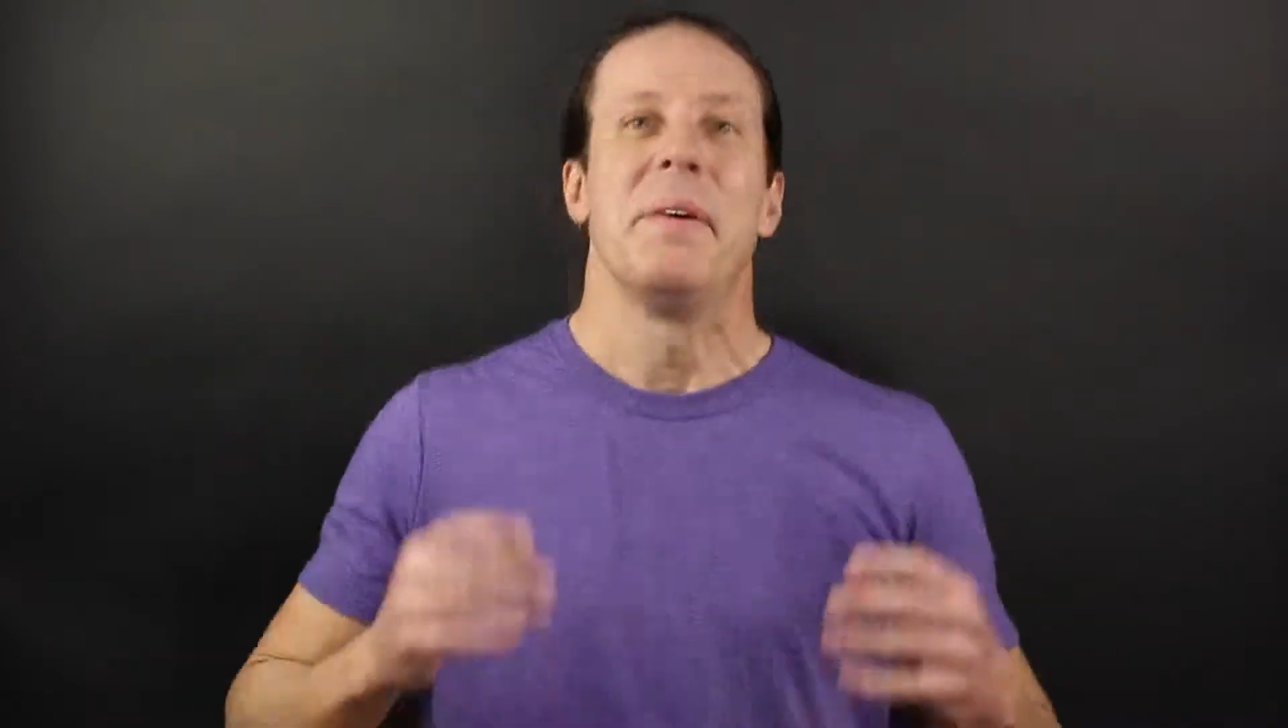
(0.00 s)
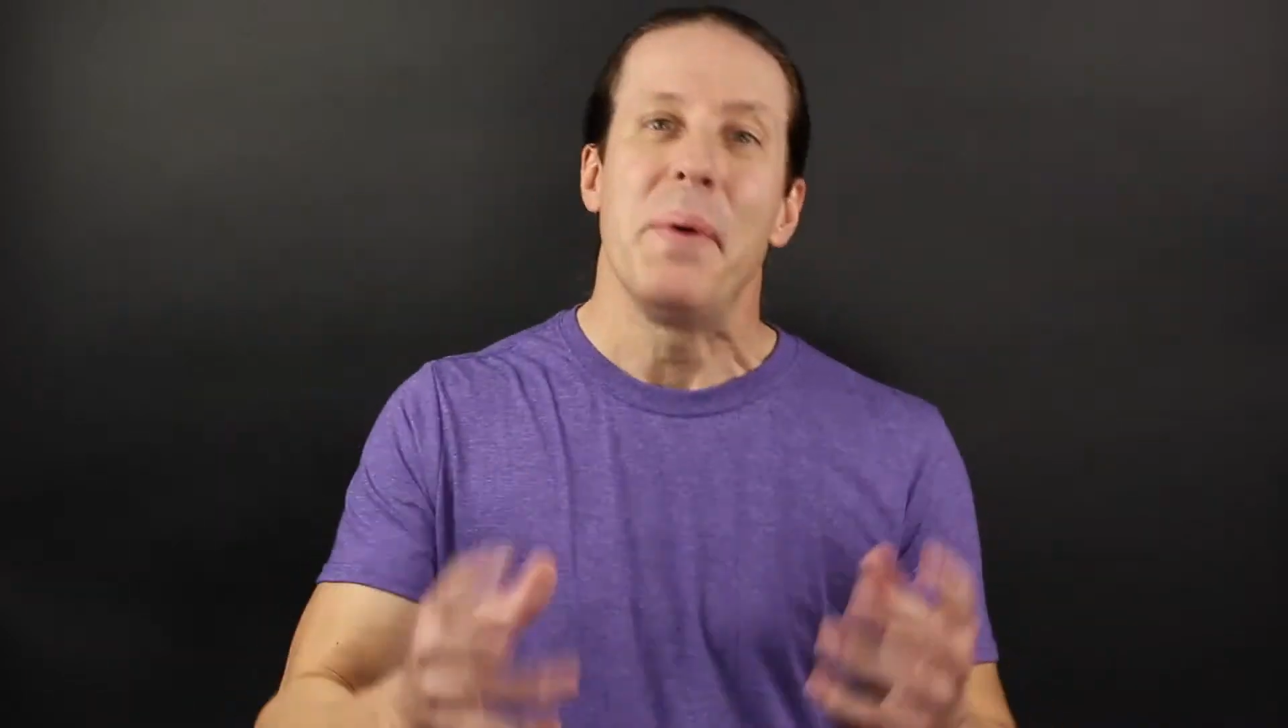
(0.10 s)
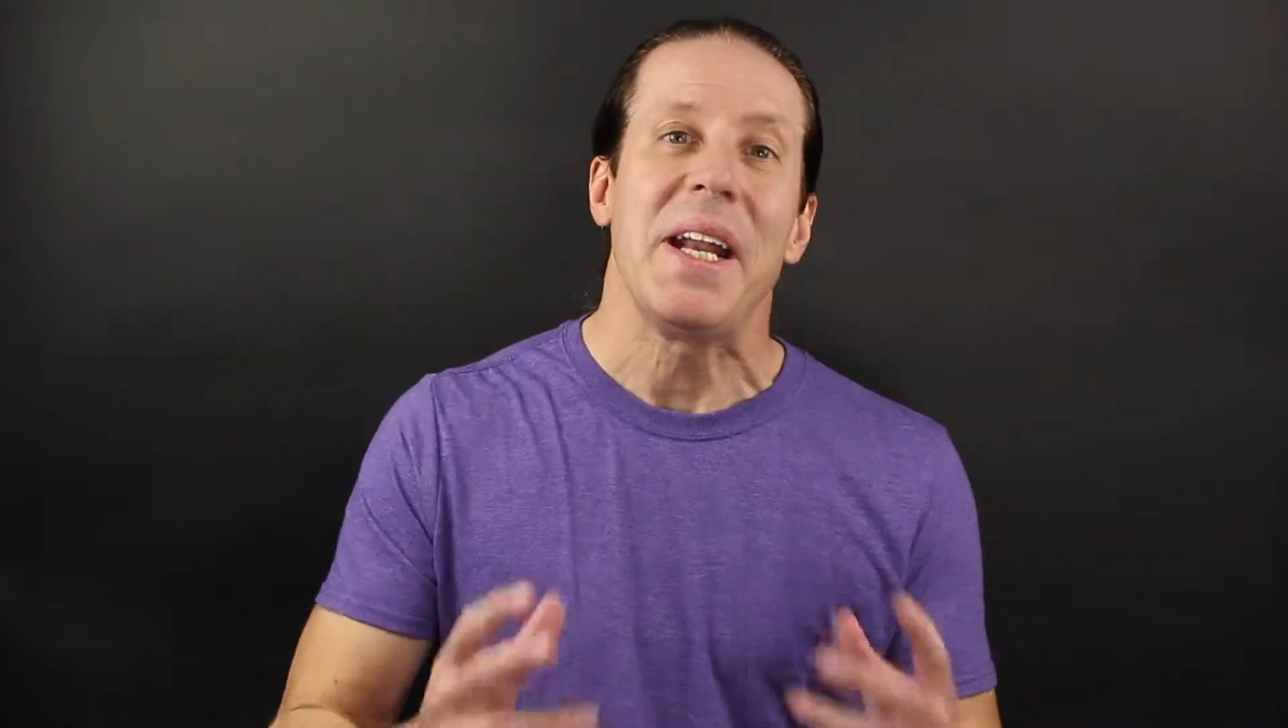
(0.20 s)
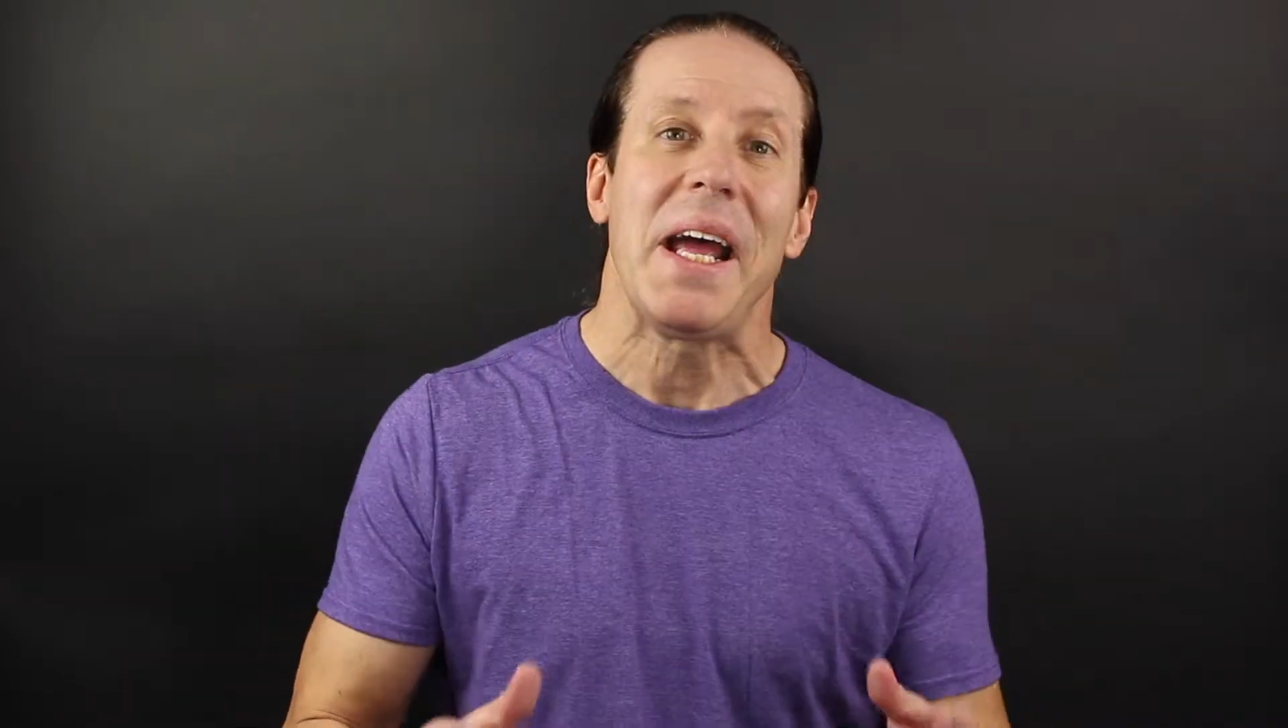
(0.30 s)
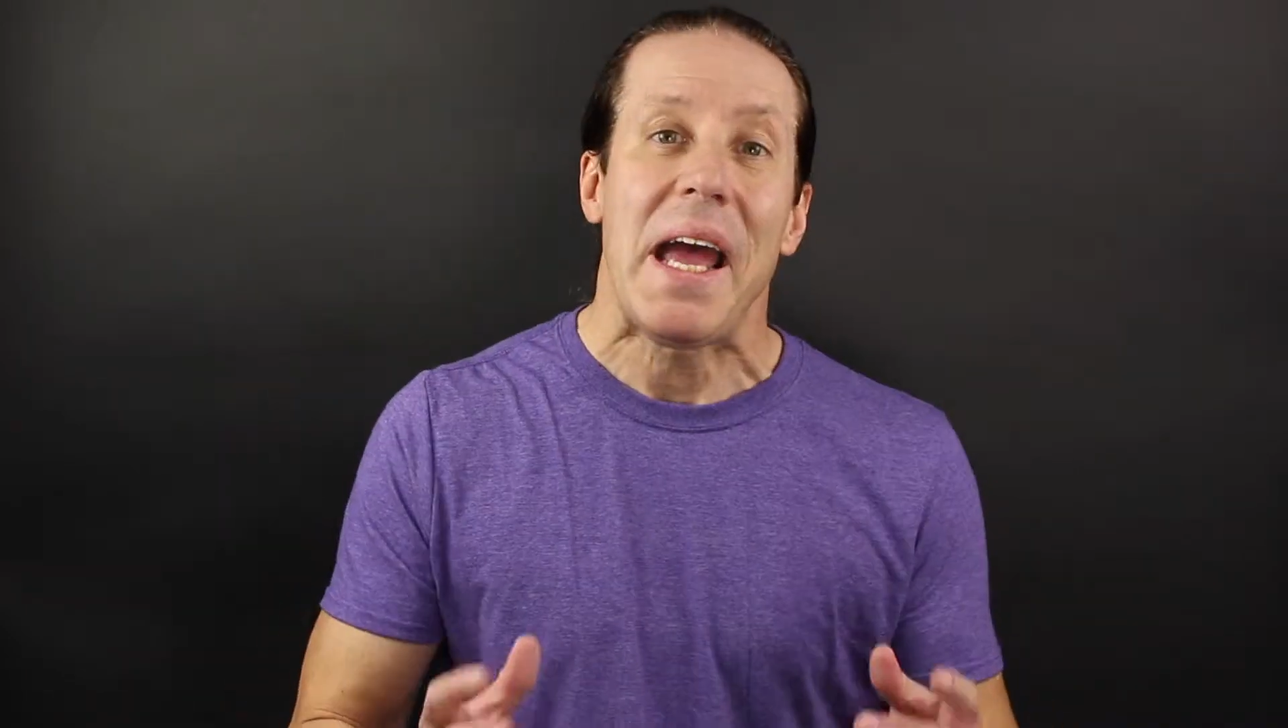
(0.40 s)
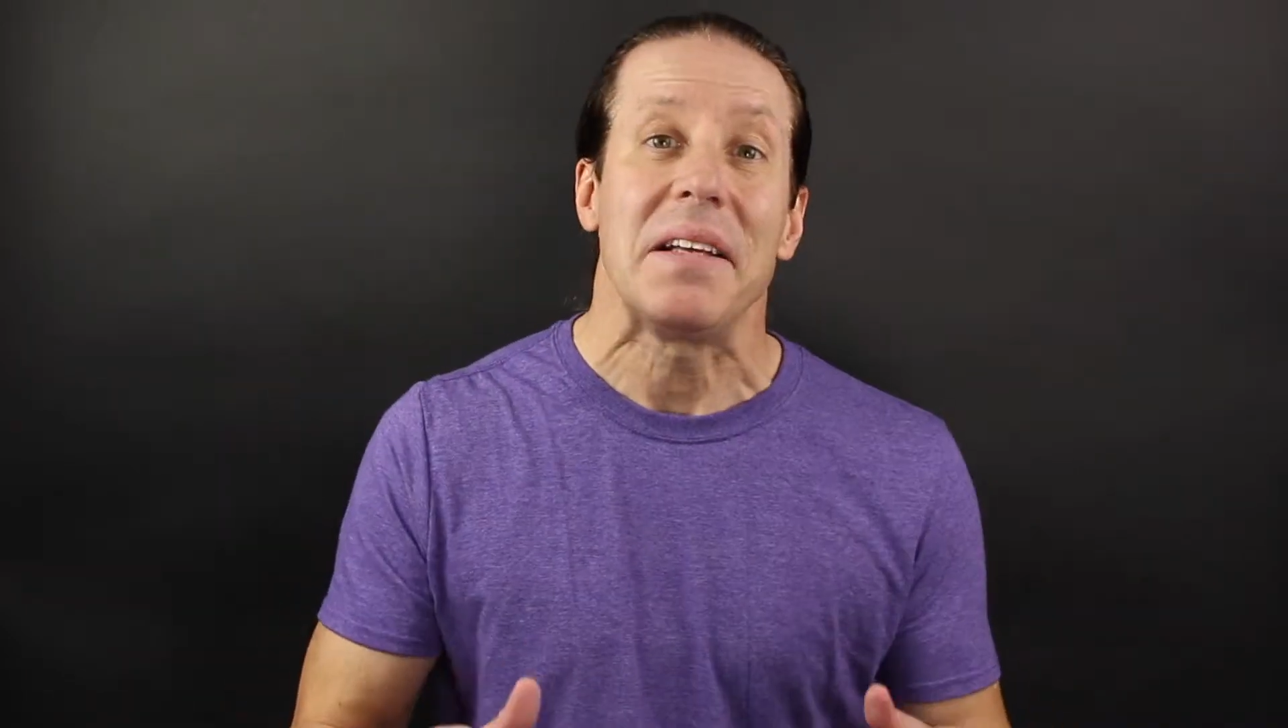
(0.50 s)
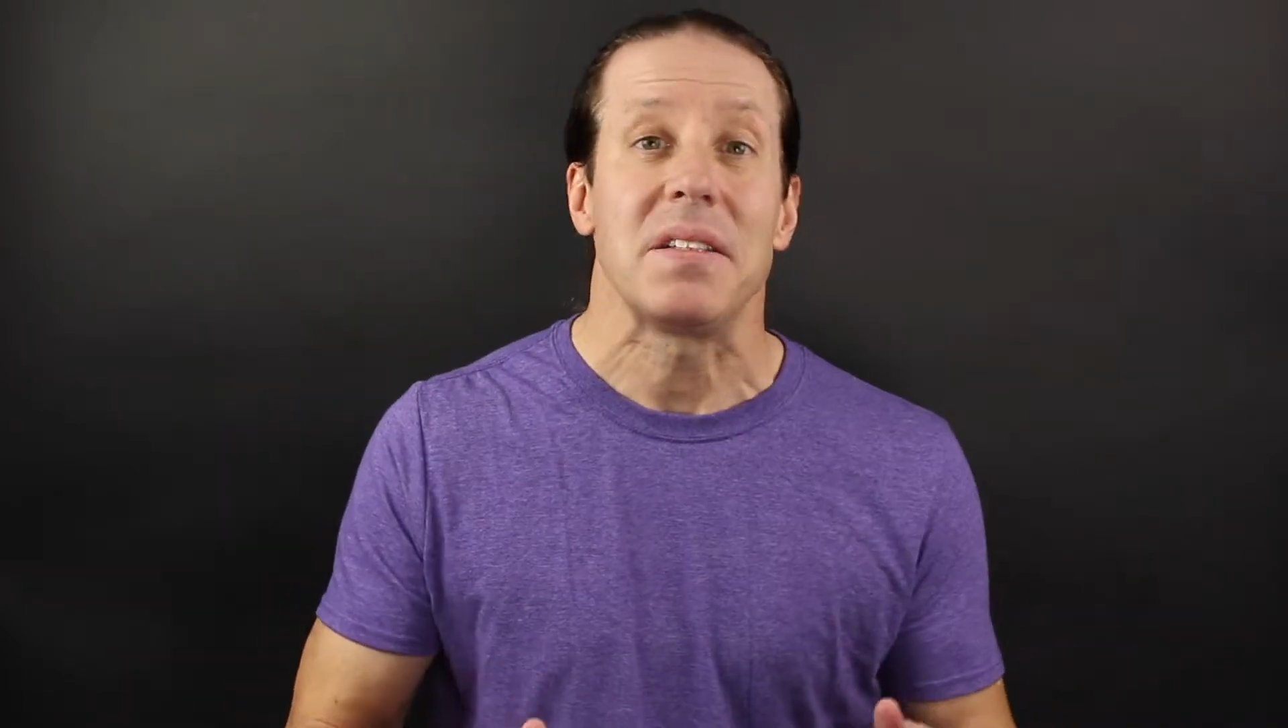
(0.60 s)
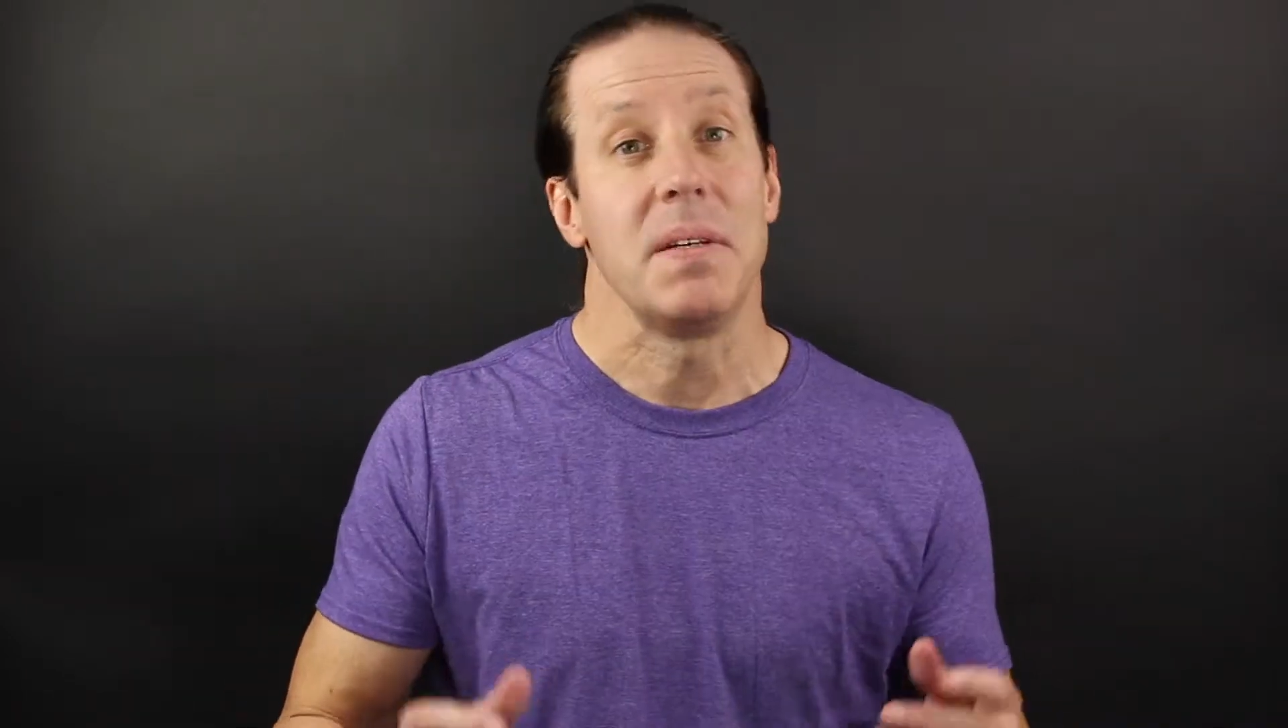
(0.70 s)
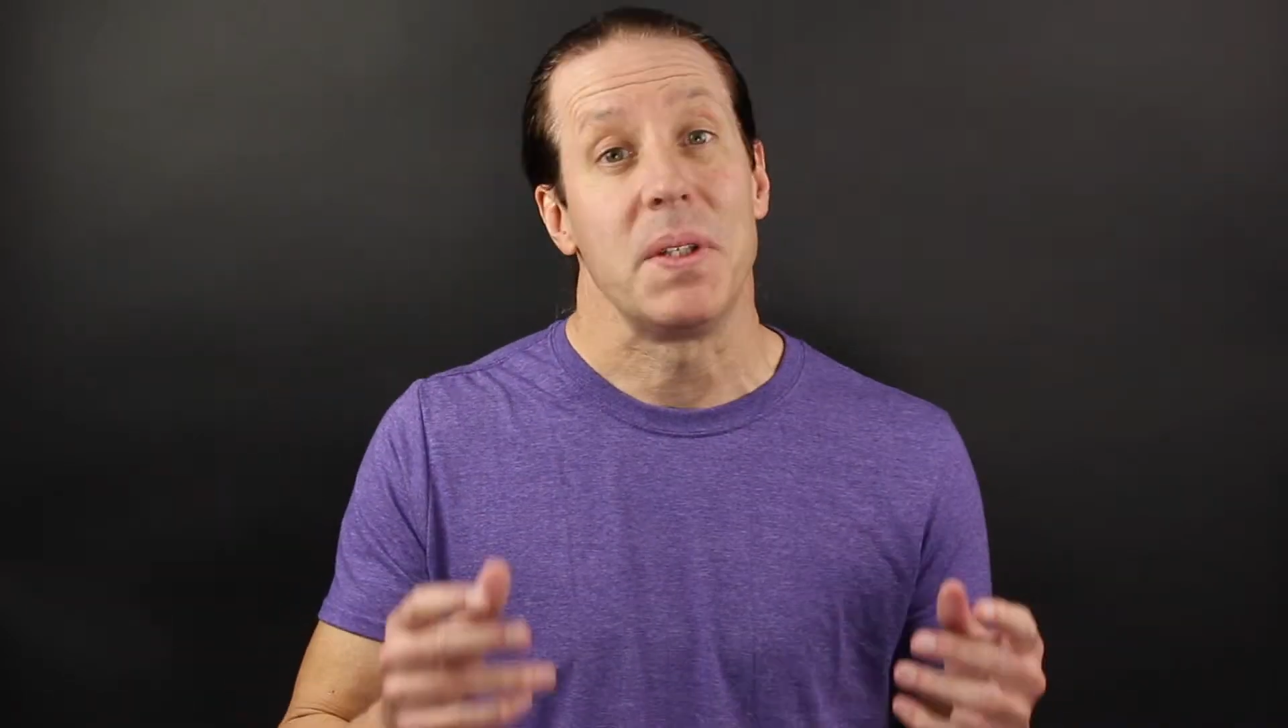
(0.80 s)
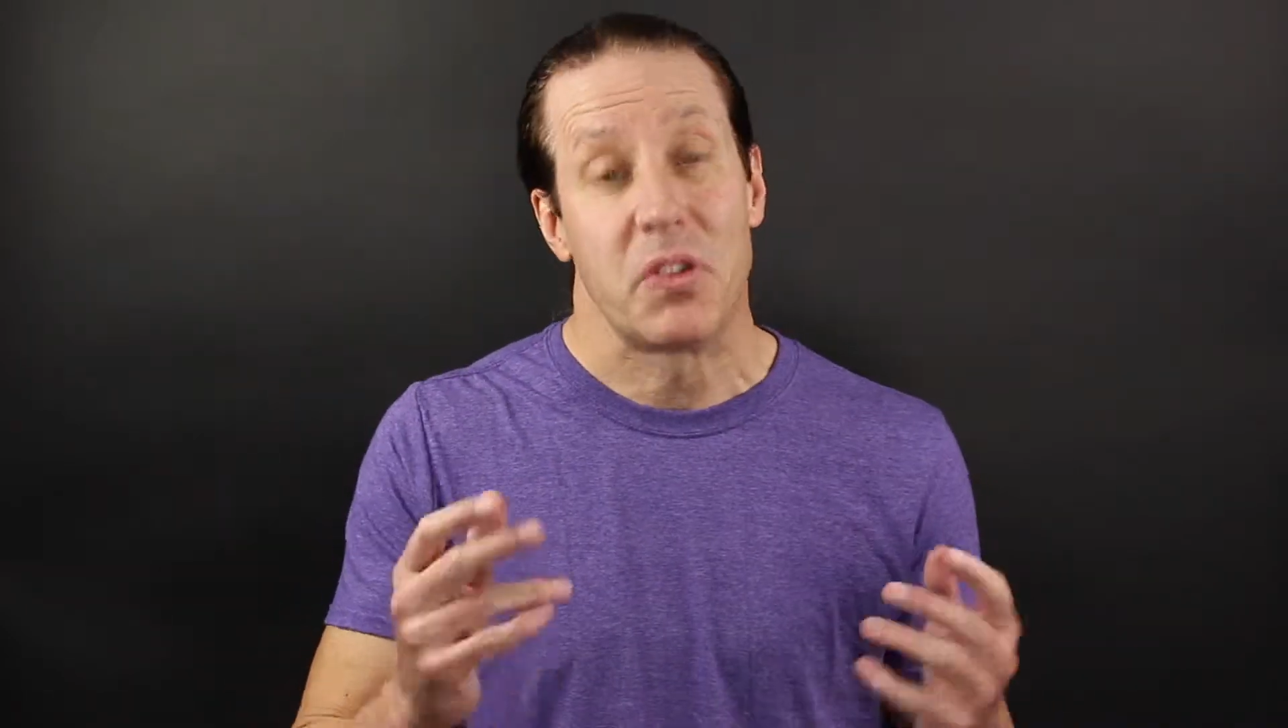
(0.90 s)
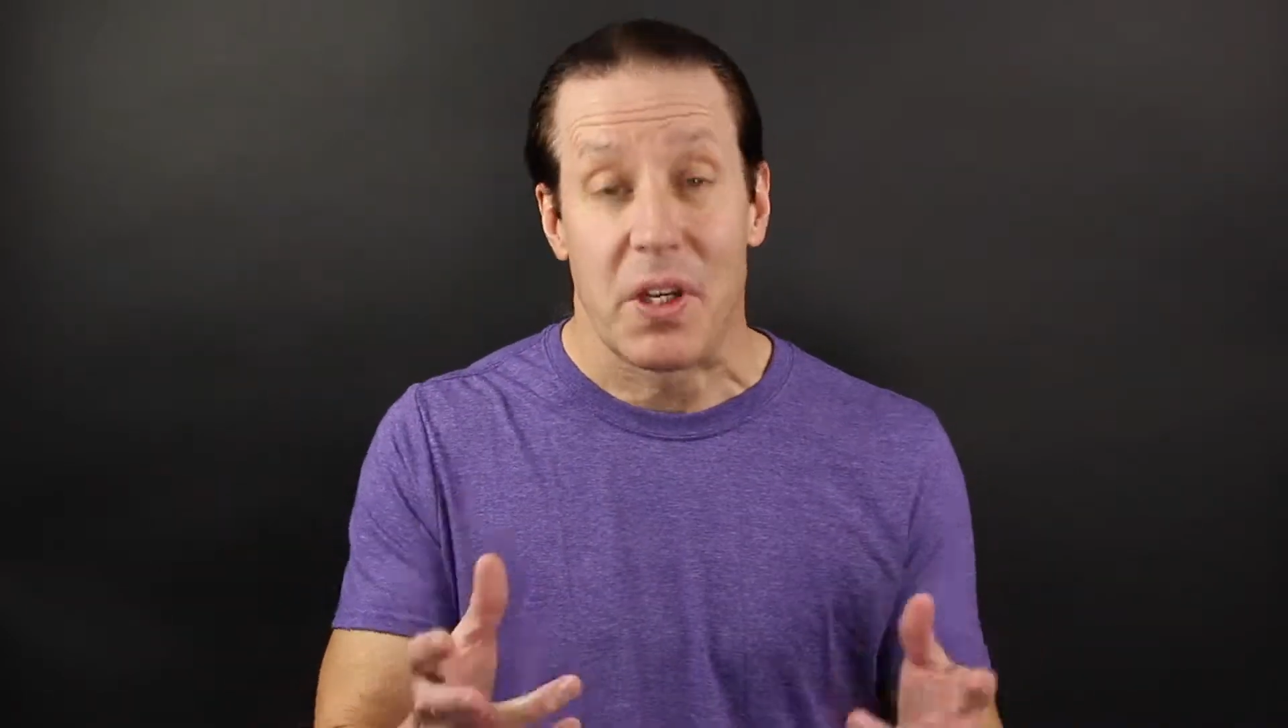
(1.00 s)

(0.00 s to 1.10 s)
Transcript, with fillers: When I asked them as